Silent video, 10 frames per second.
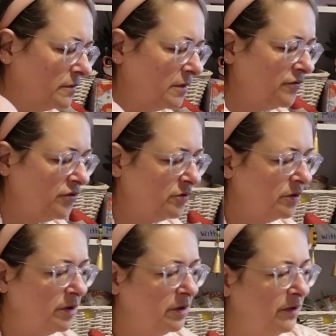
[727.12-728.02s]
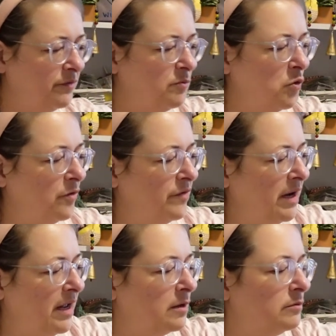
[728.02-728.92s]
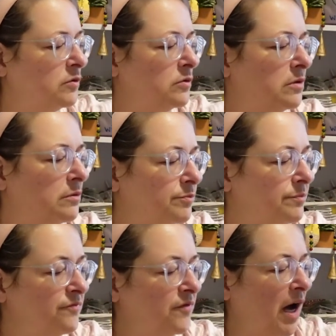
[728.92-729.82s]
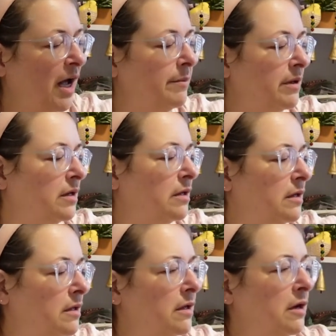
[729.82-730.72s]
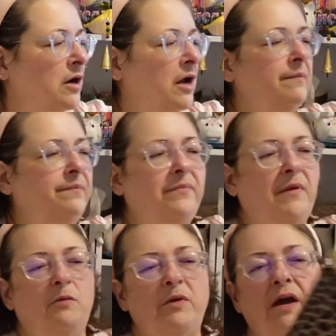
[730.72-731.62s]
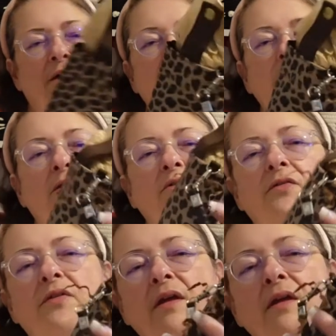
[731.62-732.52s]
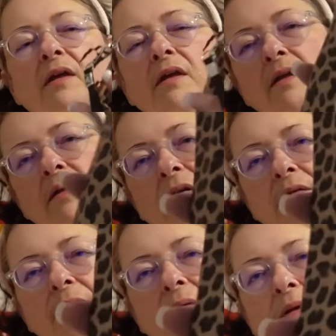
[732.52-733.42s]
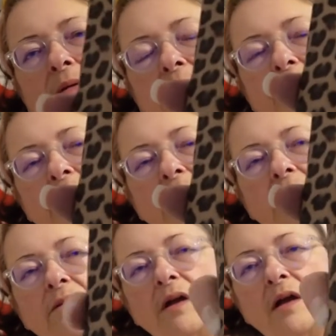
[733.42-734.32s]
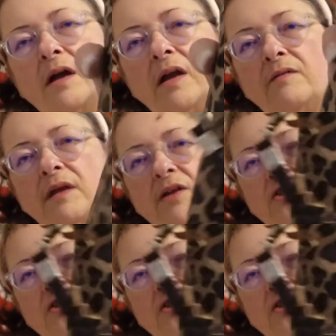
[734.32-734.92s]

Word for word: Gives you a little, even more of an animal vibe. All right, now we have another thing, and it's got kind of like a